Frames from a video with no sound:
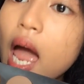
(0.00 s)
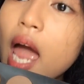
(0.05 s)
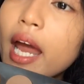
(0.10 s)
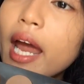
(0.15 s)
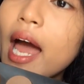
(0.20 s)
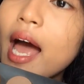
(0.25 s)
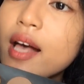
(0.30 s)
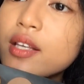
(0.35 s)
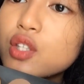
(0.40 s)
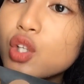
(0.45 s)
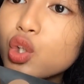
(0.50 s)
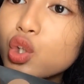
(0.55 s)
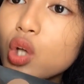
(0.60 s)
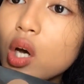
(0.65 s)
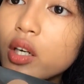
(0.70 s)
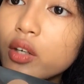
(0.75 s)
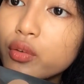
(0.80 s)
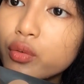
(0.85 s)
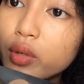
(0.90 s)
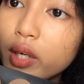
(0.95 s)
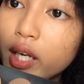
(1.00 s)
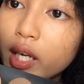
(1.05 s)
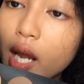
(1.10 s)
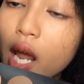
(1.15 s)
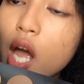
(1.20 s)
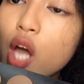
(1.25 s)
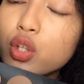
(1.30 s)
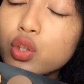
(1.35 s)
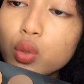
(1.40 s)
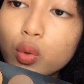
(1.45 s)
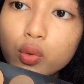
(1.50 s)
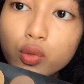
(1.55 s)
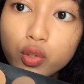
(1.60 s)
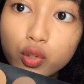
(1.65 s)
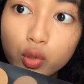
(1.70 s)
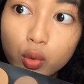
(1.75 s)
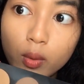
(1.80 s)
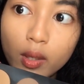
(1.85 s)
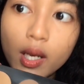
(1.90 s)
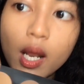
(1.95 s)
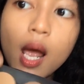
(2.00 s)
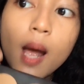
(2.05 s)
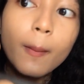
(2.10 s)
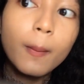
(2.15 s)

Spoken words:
it has a lot of gray tones to it.